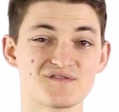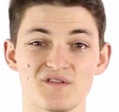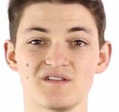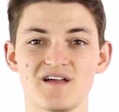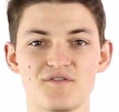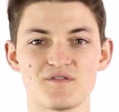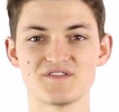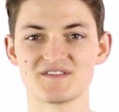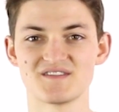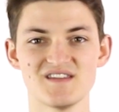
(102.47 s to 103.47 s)
So the leather,
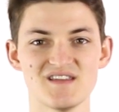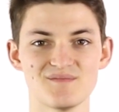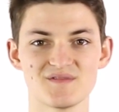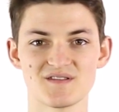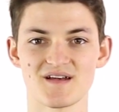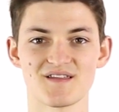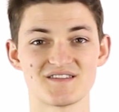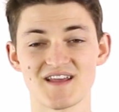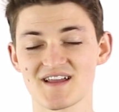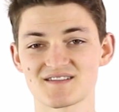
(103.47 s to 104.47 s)
the seams, uh,
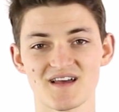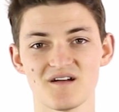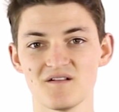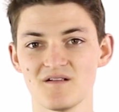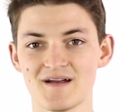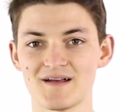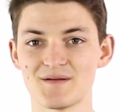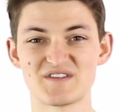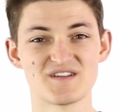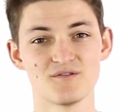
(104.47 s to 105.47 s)
the textile
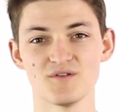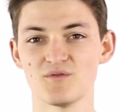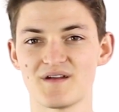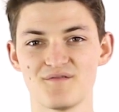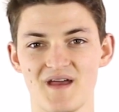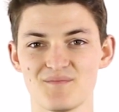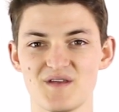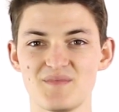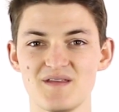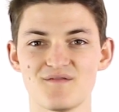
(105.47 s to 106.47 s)
uh, material, whatever that
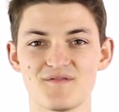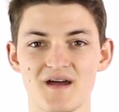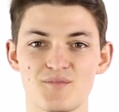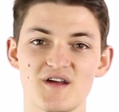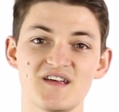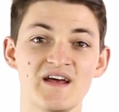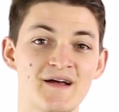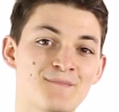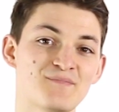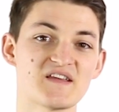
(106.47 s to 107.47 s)
may be, the fabric.
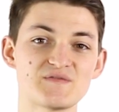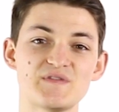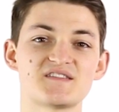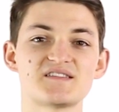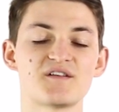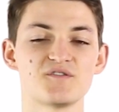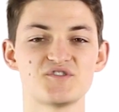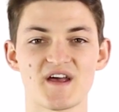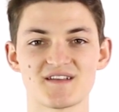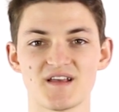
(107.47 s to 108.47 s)
That's what this standard
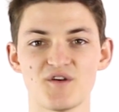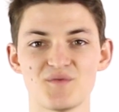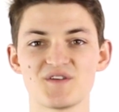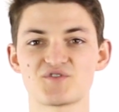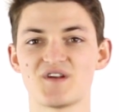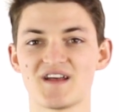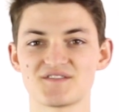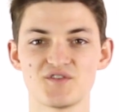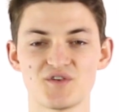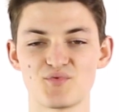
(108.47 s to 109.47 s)
checks out. It makes sure it
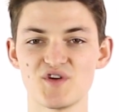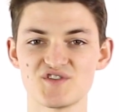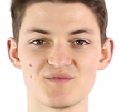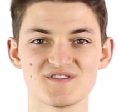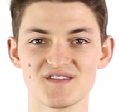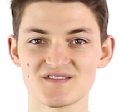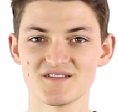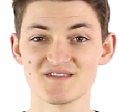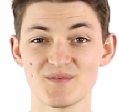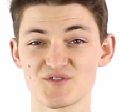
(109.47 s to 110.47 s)
has good abrasion
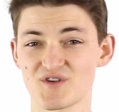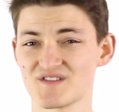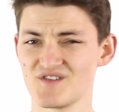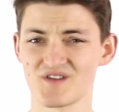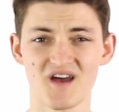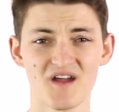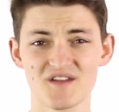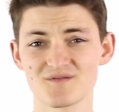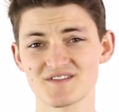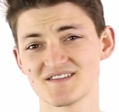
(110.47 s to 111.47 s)
resistance, make sure it has good
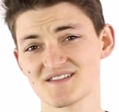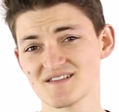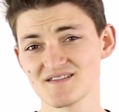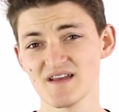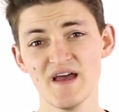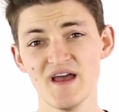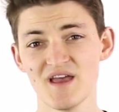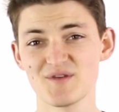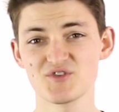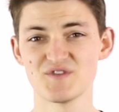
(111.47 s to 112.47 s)
cutting resistance,
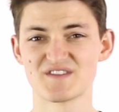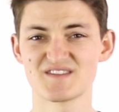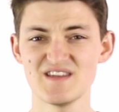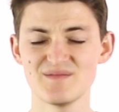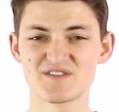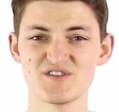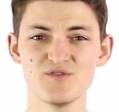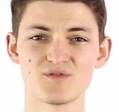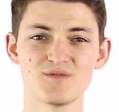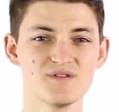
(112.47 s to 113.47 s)
make sure the seams
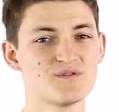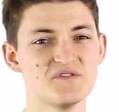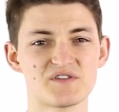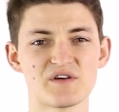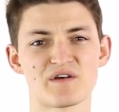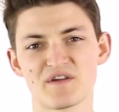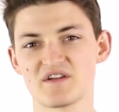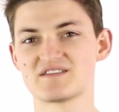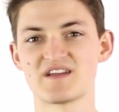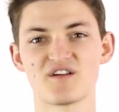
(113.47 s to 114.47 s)
too are really, really strong. They're not
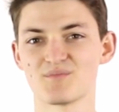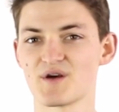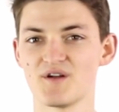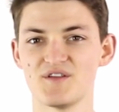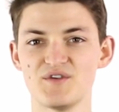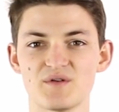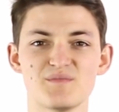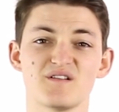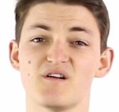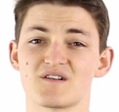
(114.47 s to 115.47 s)
going to tear apart on you in a
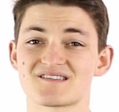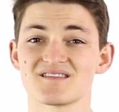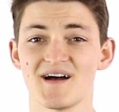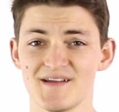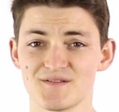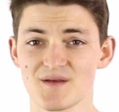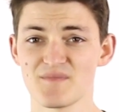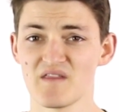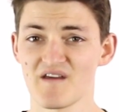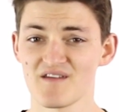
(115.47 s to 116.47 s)
big long slide or
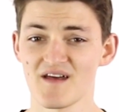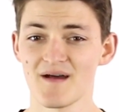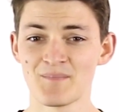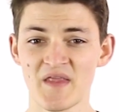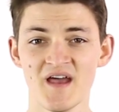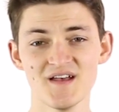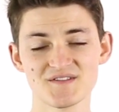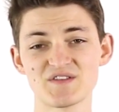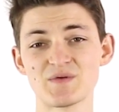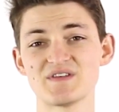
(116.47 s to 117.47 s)
something like that.
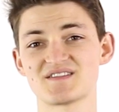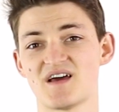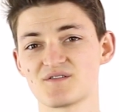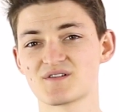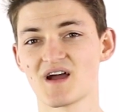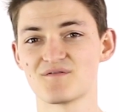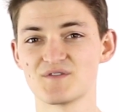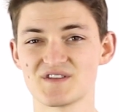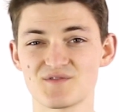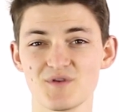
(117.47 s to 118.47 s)
So that's what this standard
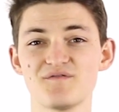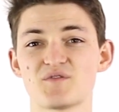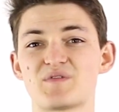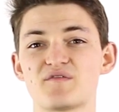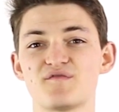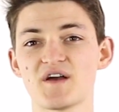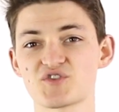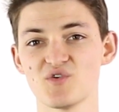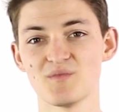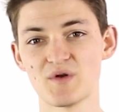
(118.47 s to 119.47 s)
covers. It's really for
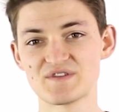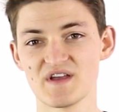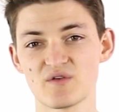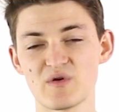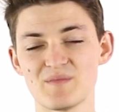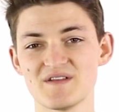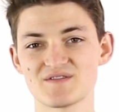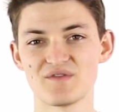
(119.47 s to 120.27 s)
professional motorcycle equipment.